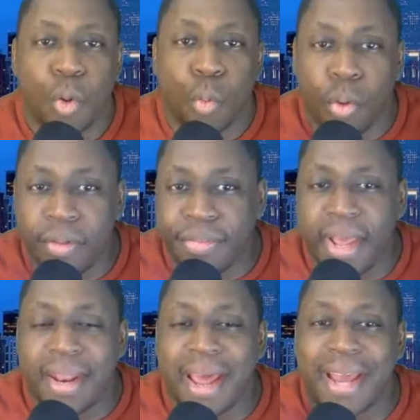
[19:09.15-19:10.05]
With
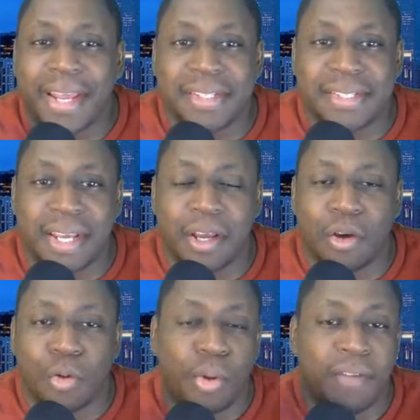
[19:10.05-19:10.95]
that, I can
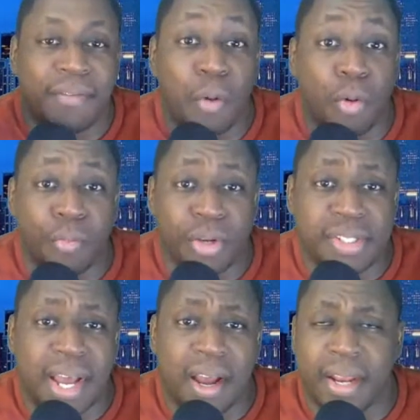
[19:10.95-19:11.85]
tell if I want to
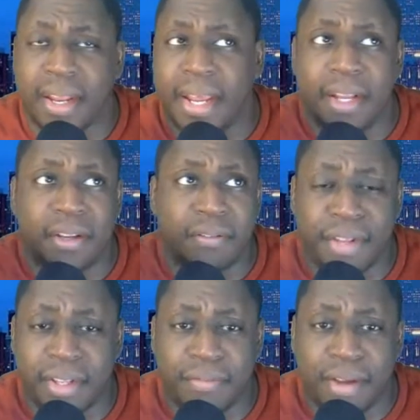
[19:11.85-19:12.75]
retire at the age of
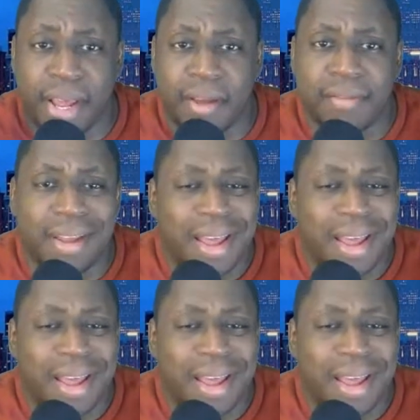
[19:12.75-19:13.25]
fifty-five,